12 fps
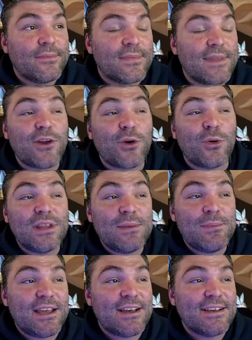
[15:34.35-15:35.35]
not only
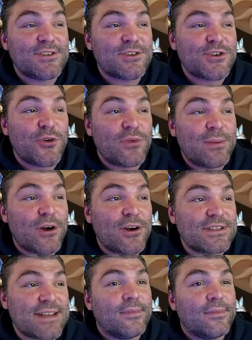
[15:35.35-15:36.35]
because there's no rebirth
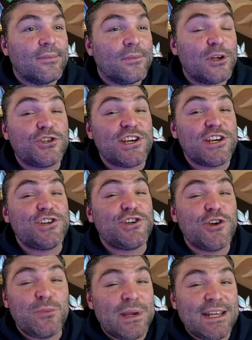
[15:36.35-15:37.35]
stats, but she
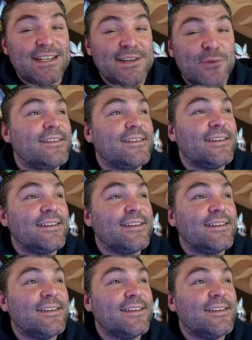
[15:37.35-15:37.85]
should be D-ranked.